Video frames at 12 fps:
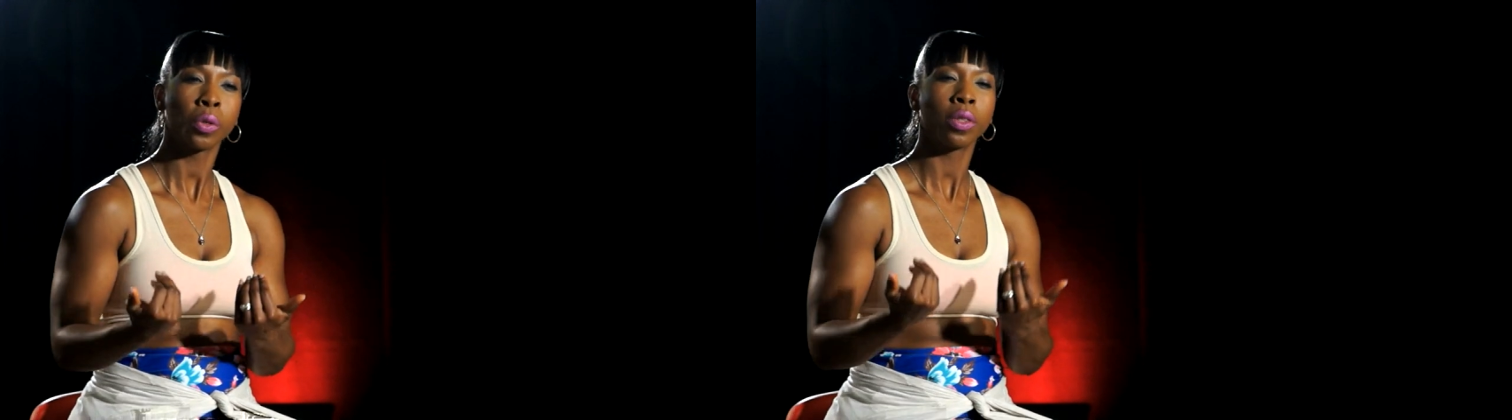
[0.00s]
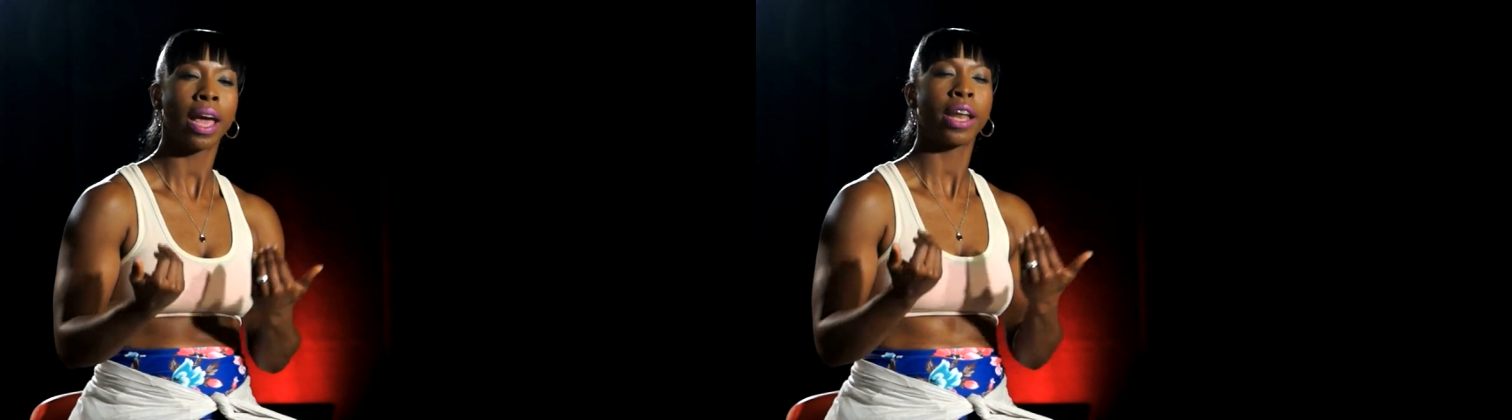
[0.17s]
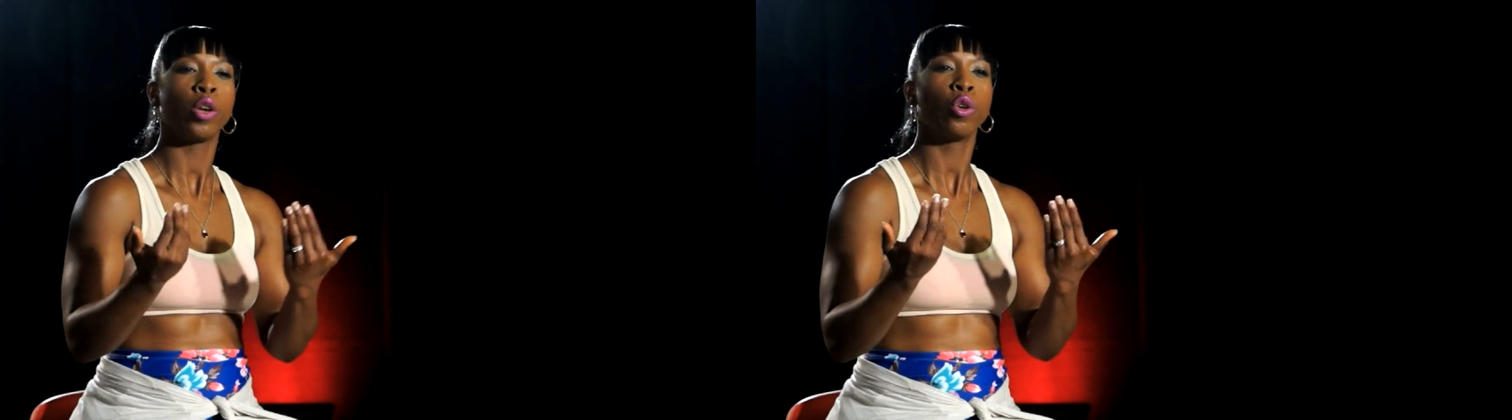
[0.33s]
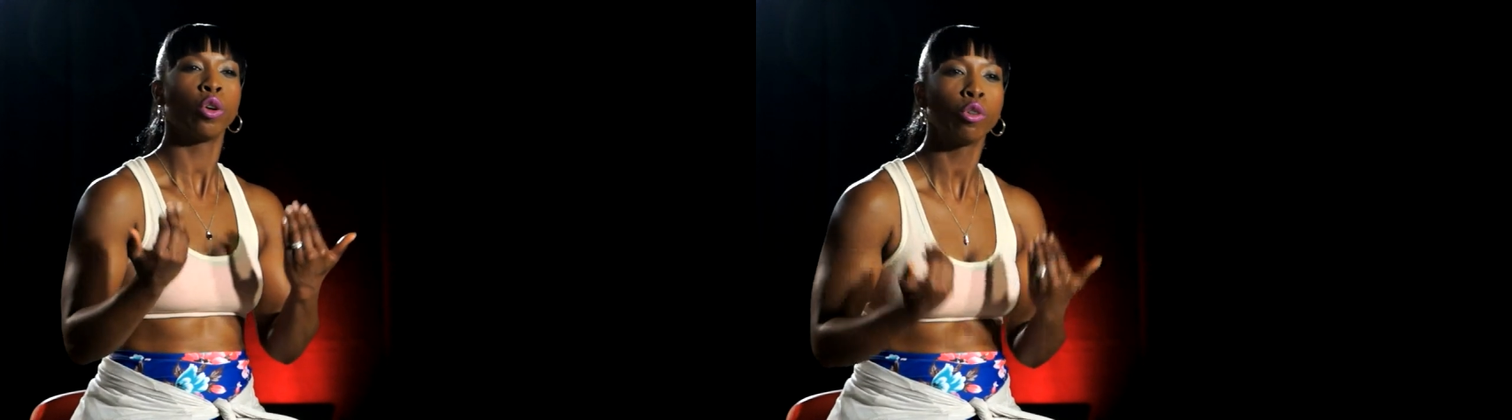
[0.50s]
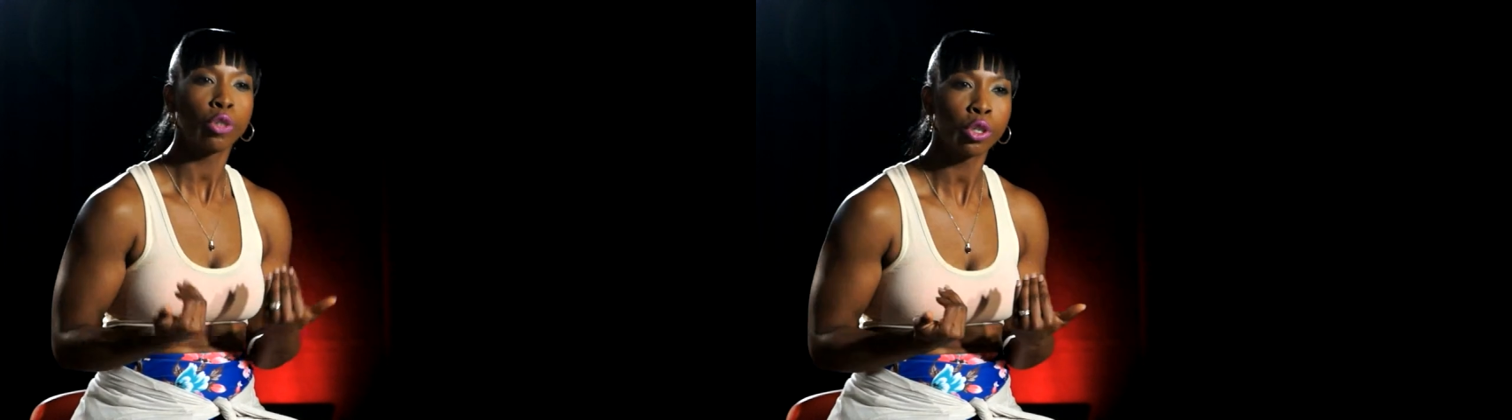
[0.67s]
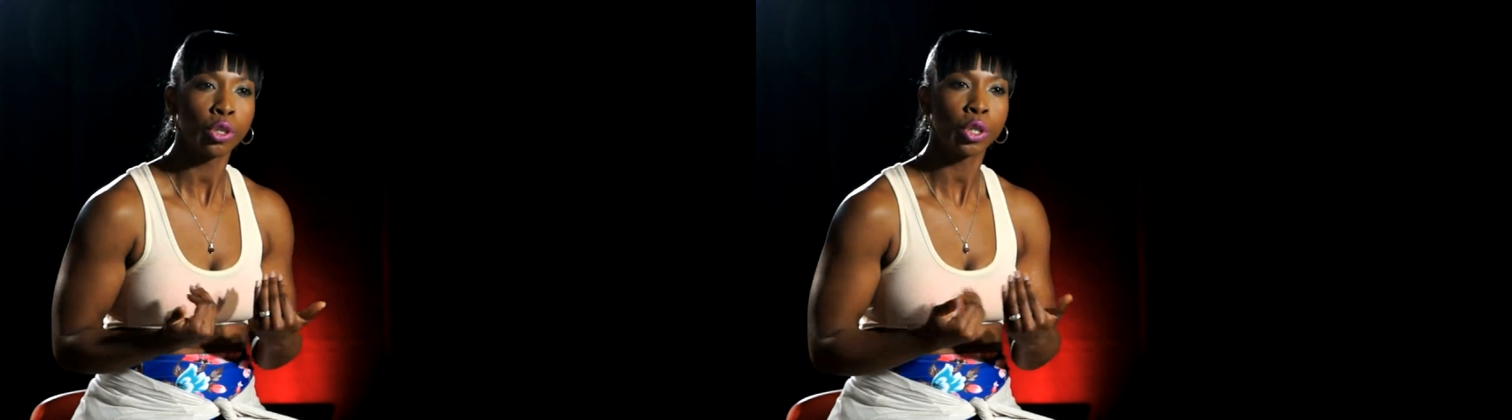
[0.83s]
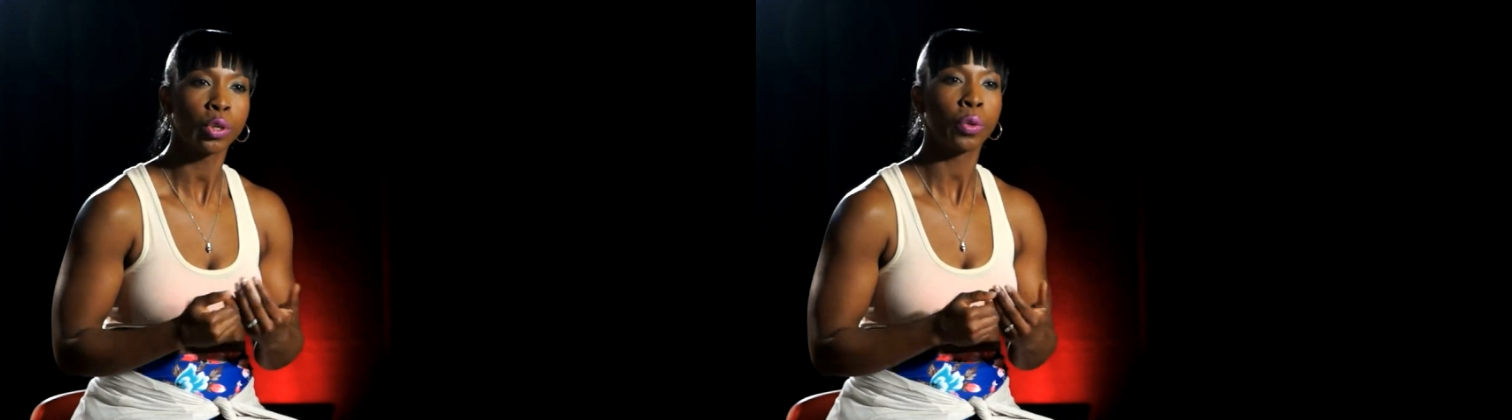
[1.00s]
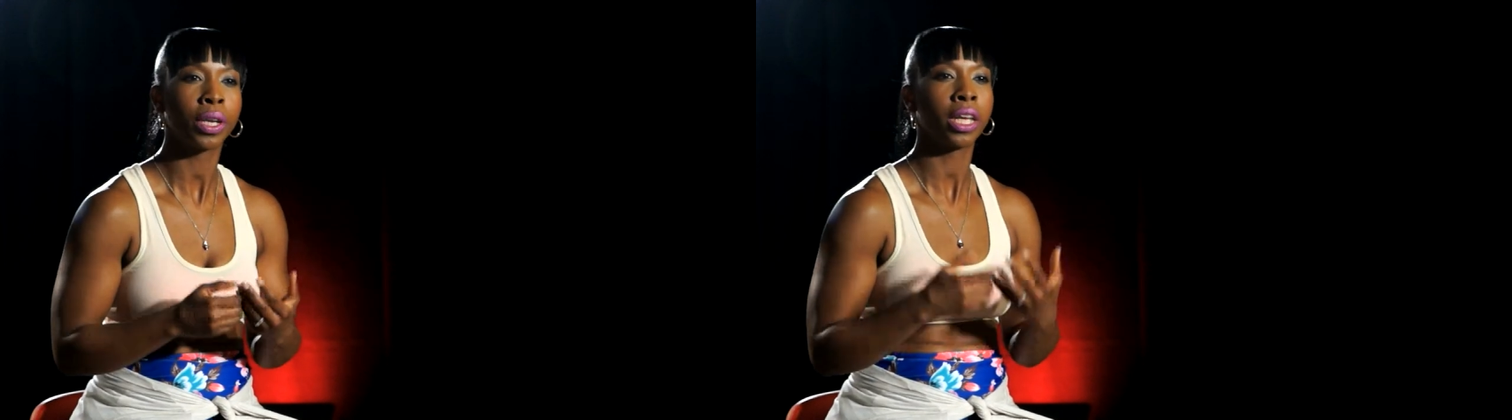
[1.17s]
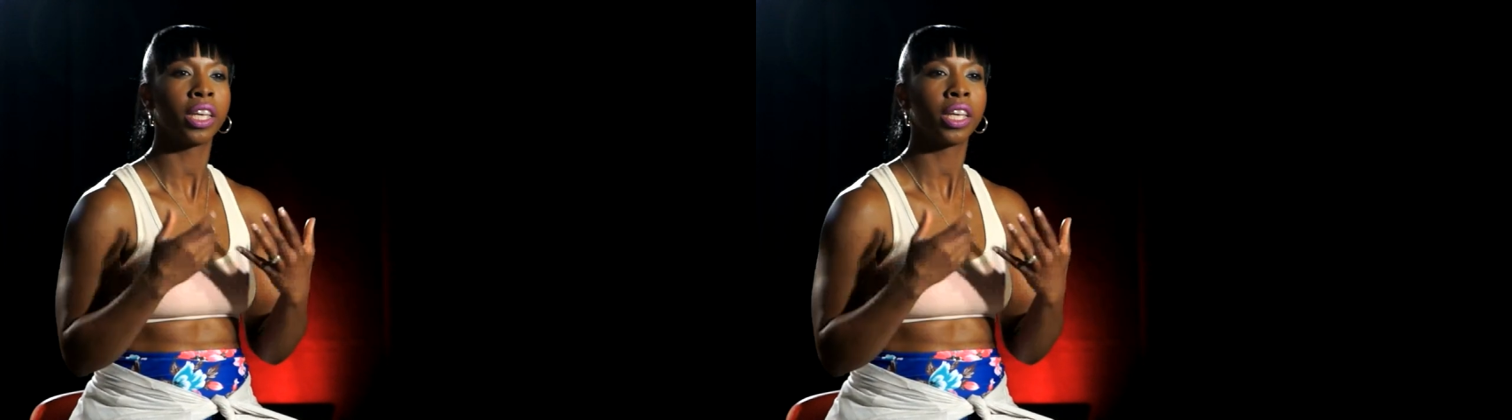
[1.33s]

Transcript: that nurtures you, and it